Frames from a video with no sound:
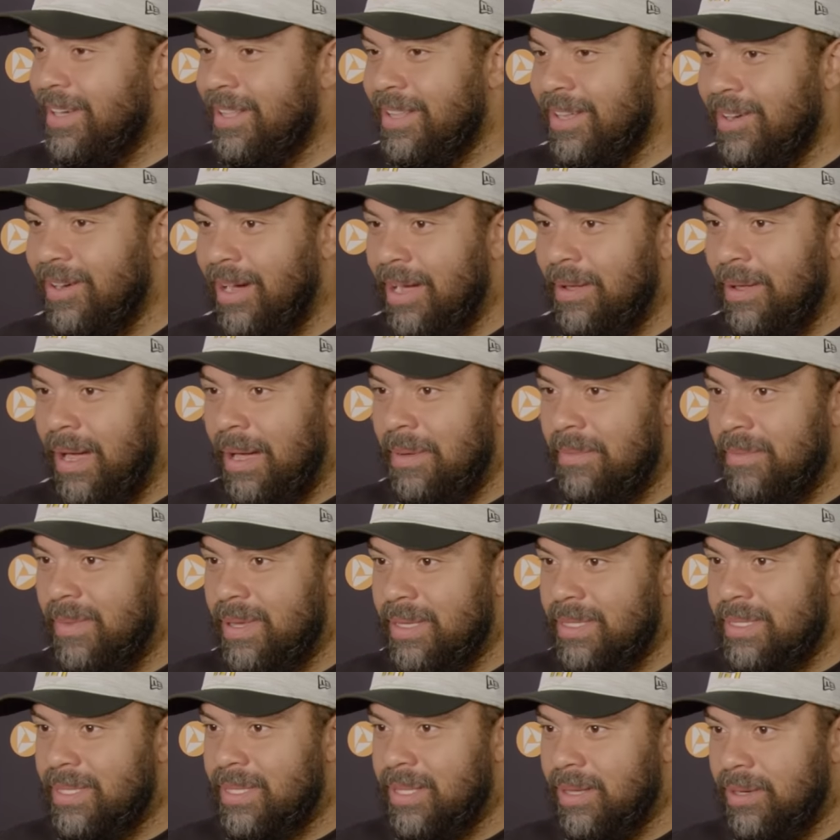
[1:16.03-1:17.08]
I
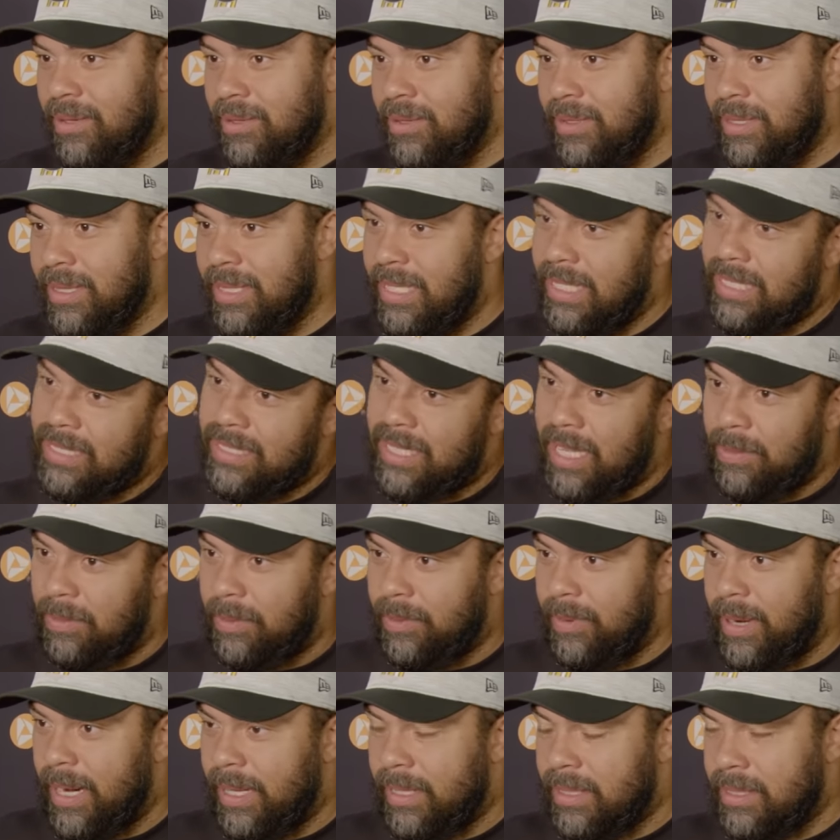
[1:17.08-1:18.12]
miss these type
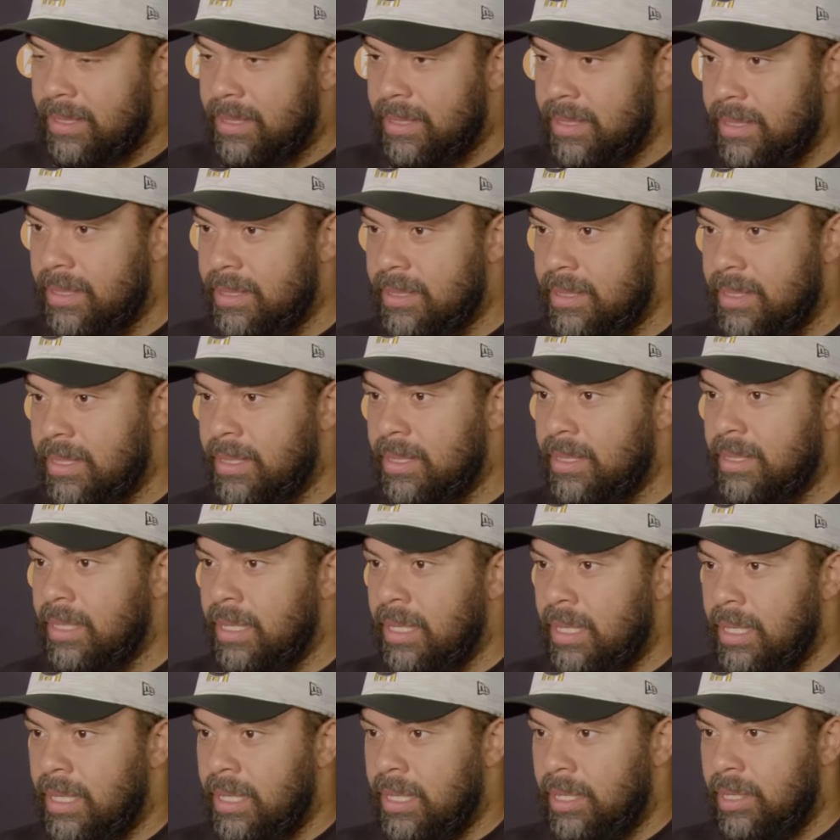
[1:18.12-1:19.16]
of practices, and
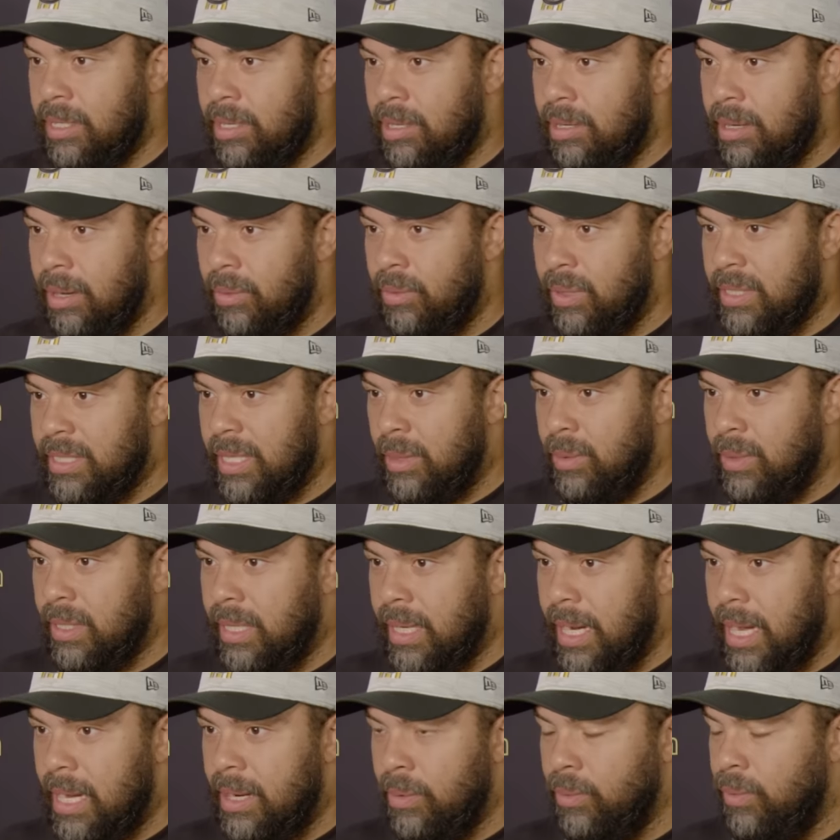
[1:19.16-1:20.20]
I wish I would
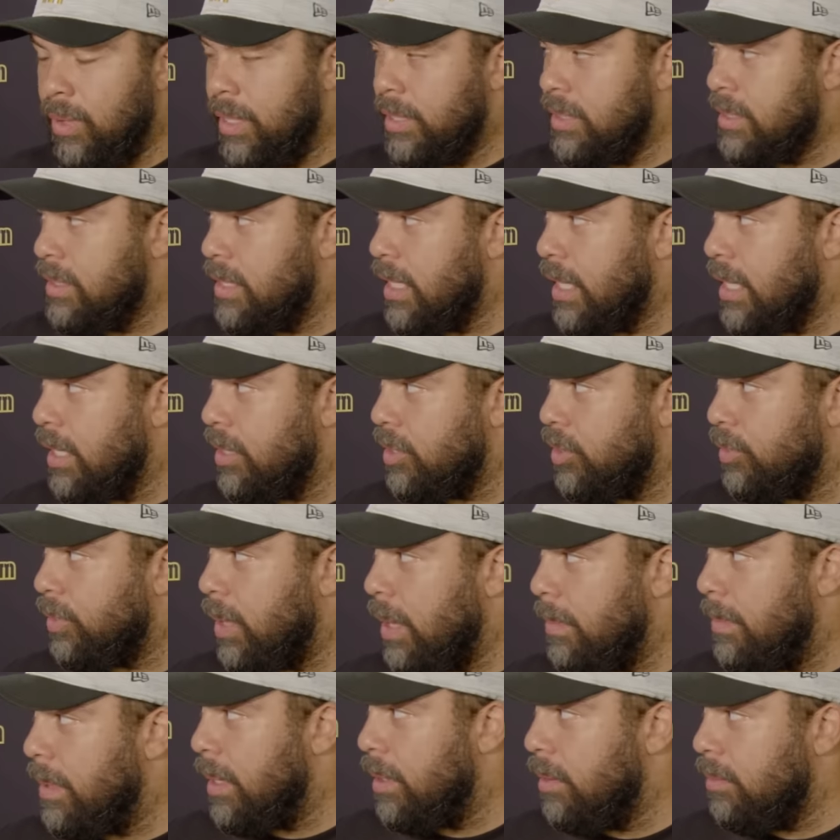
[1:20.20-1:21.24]
have got a Wednesday under
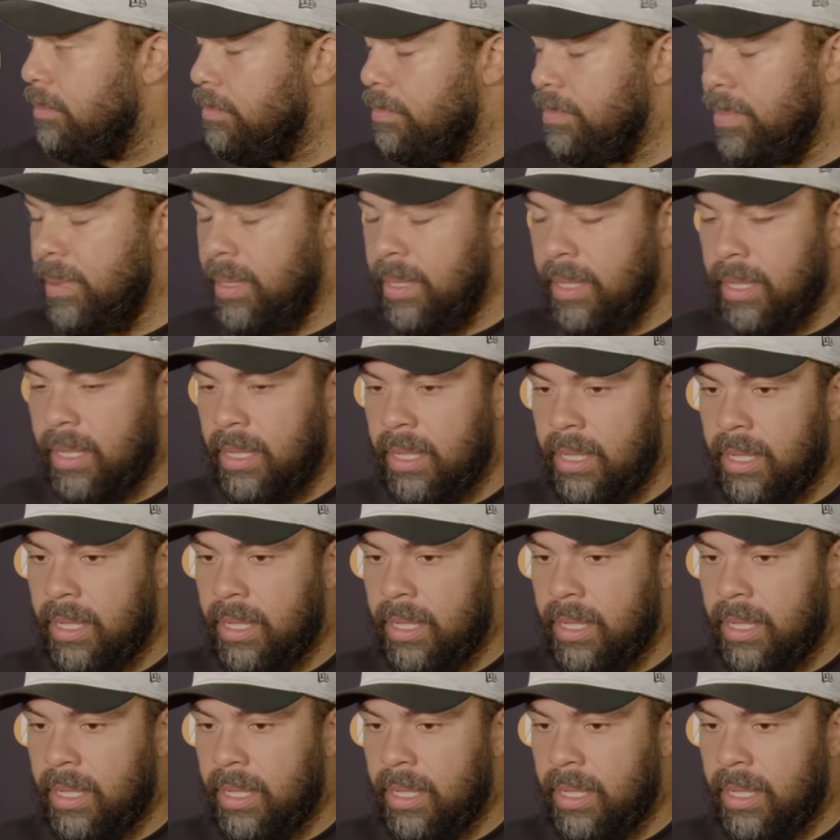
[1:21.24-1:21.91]
my belt, but